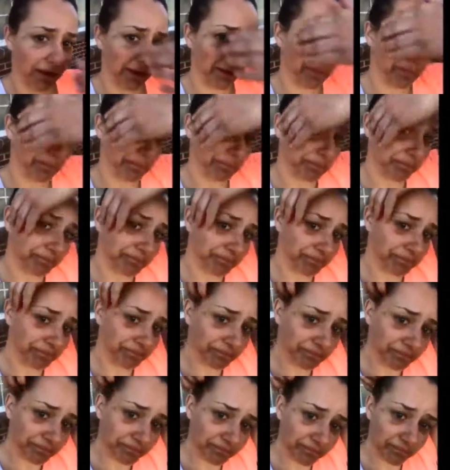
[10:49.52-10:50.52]
Um,
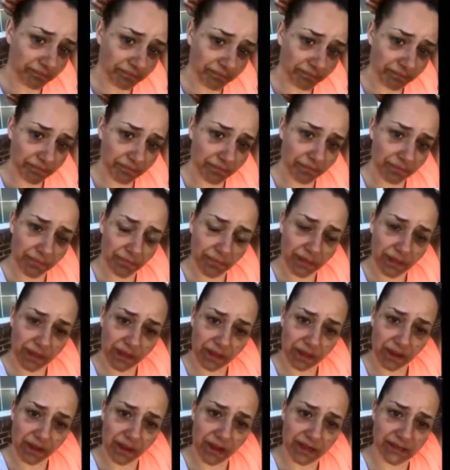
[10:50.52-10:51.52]

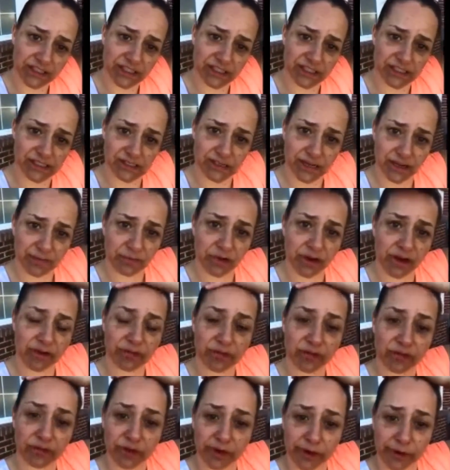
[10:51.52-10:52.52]
I just, I'm
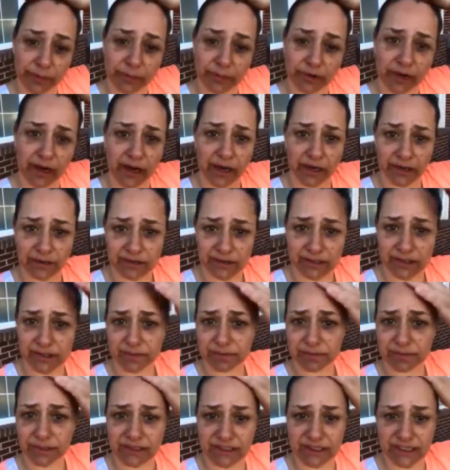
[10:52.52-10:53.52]
grateful for your prayers.
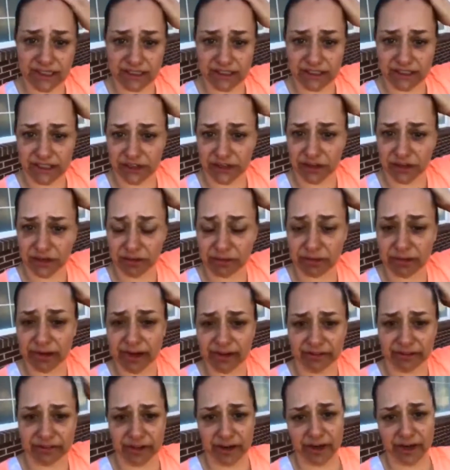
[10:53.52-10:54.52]
Please continue to
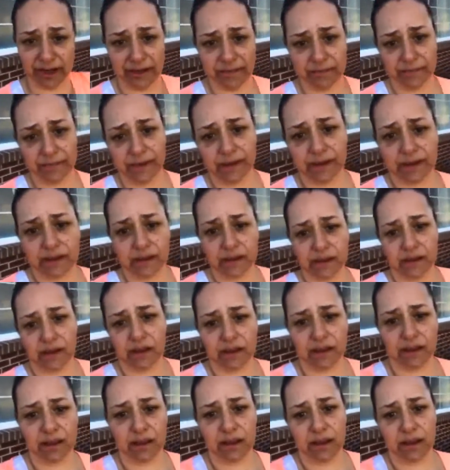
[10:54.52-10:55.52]
pray for him.
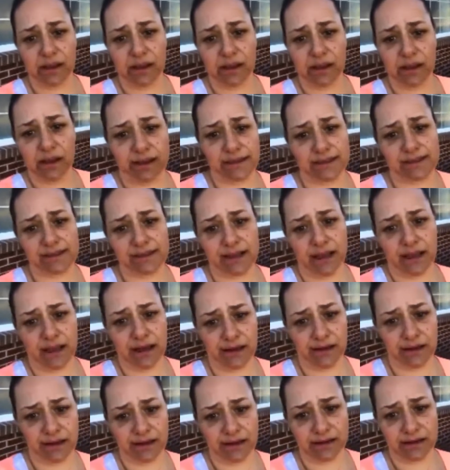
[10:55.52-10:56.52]
He
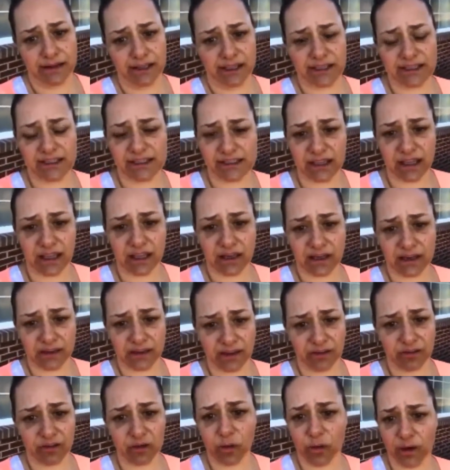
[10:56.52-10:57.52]
said, he said,
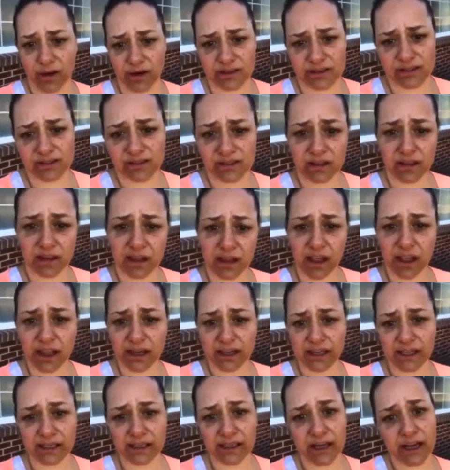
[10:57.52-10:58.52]
of course,
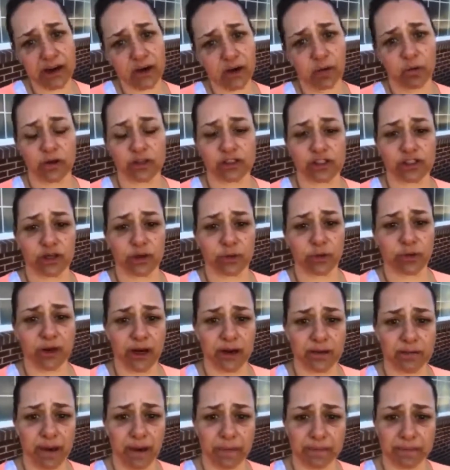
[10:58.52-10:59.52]
honey, I don't want you to
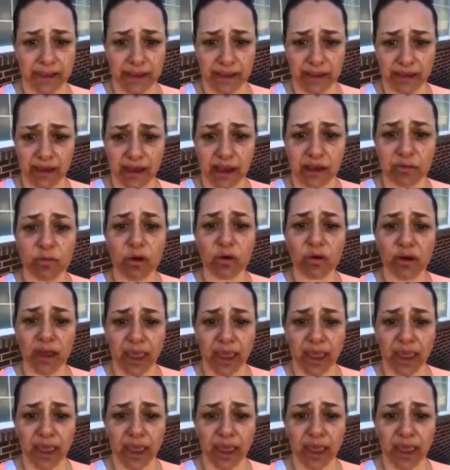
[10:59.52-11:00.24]
worry about me. I'm